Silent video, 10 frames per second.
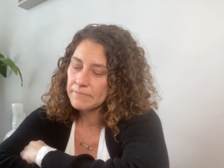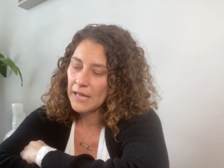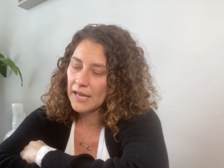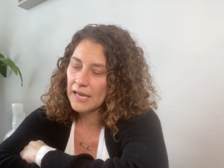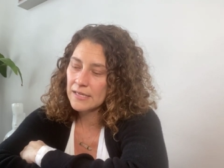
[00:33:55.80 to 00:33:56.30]

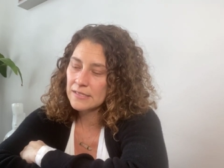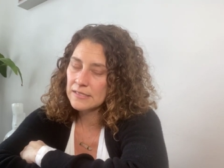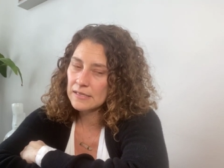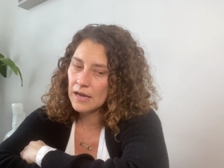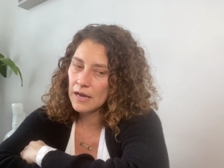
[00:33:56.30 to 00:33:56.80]
I
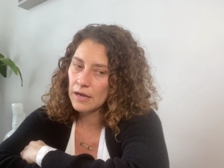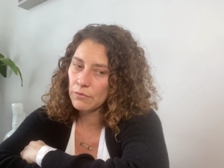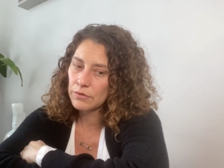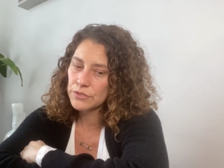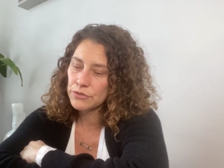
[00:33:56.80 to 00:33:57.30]
guess I
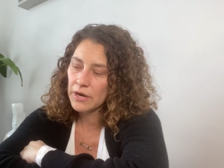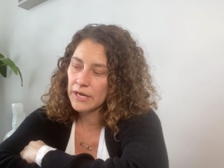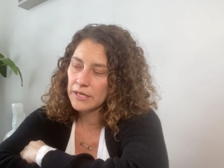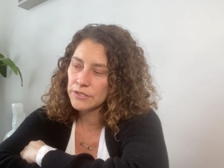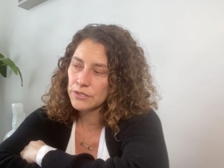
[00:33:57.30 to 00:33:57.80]
will
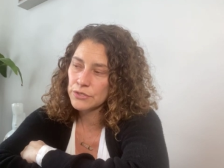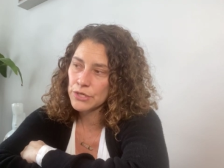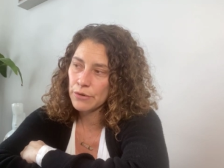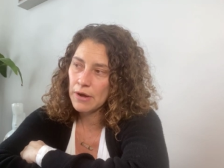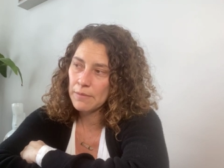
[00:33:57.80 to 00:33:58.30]
try to
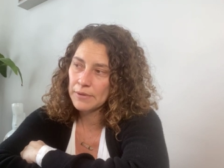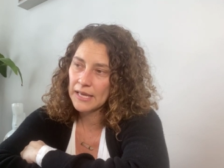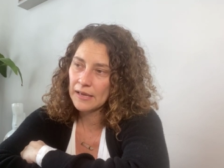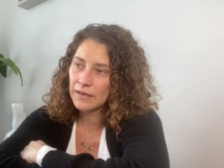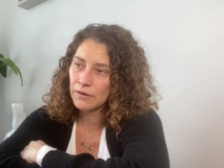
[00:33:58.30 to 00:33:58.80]
show up
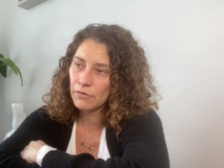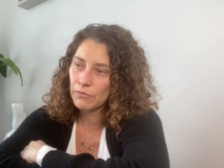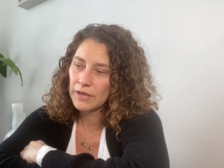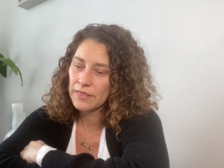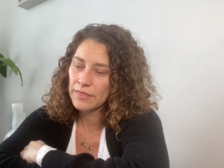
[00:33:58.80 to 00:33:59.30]
again
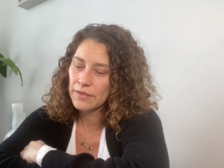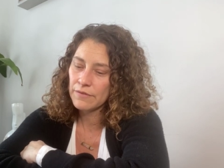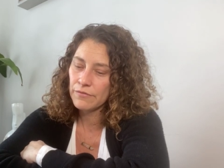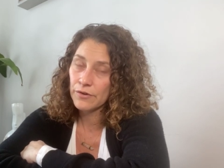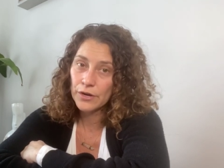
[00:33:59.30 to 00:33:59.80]
with the
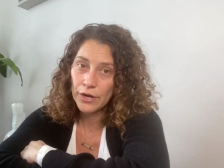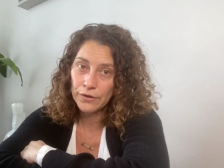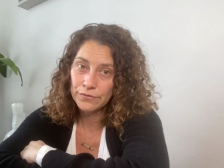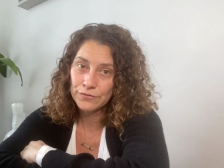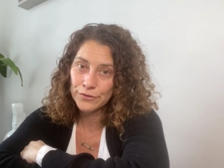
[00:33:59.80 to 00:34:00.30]

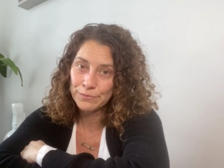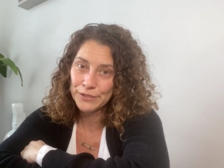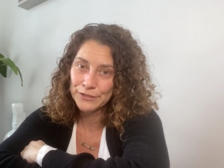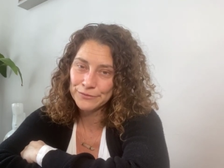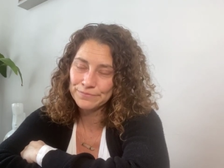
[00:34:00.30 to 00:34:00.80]
Virgo full
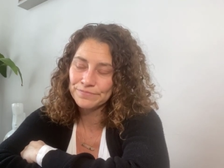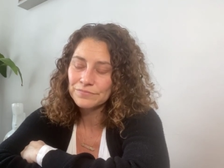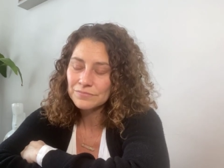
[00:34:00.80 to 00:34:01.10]
moon.